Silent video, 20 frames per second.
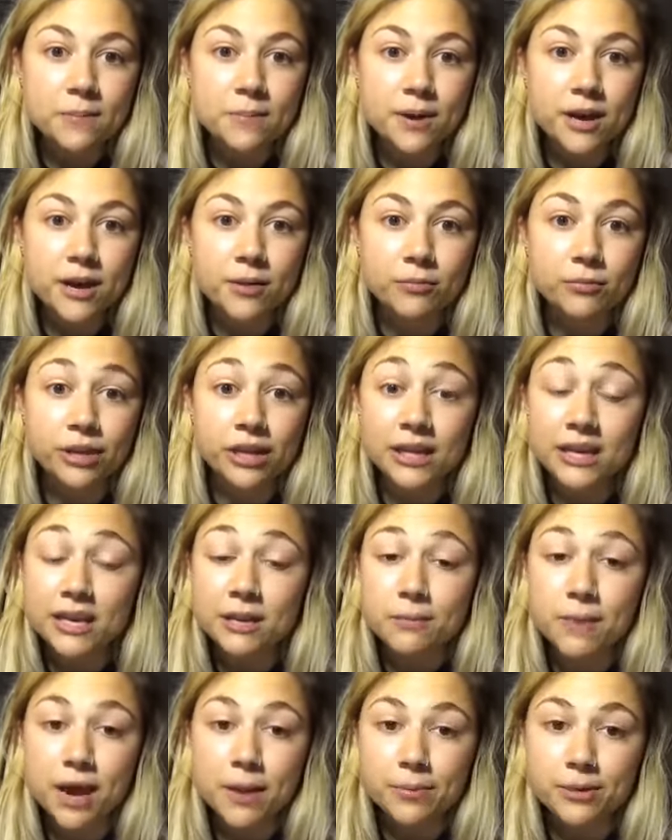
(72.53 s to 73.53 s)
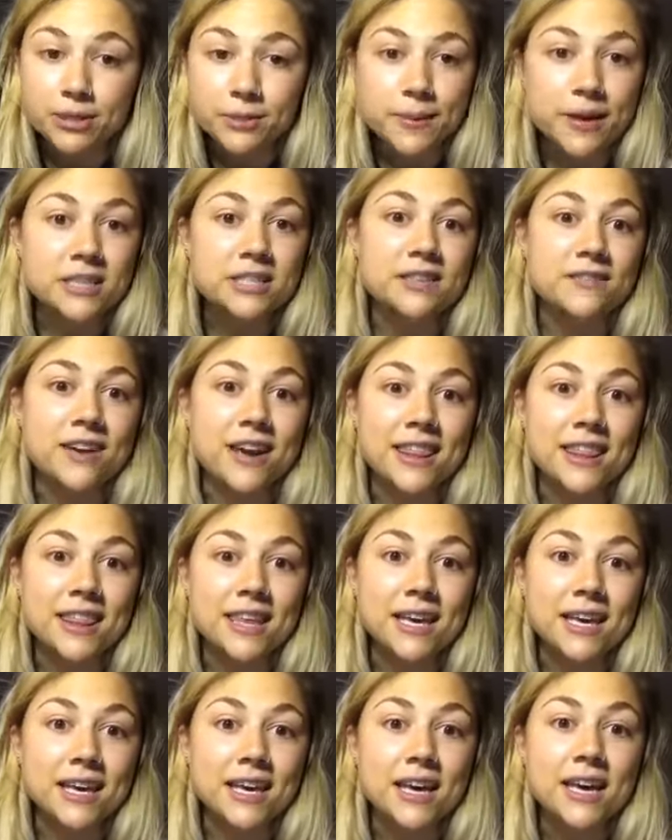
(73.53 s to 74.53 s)
but really in my perspective, I
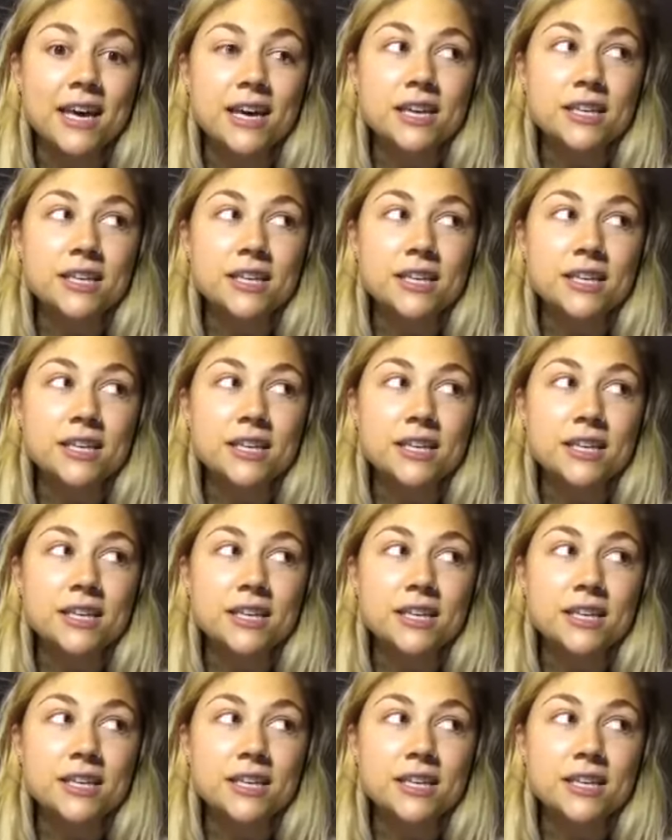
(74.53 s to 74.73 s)
think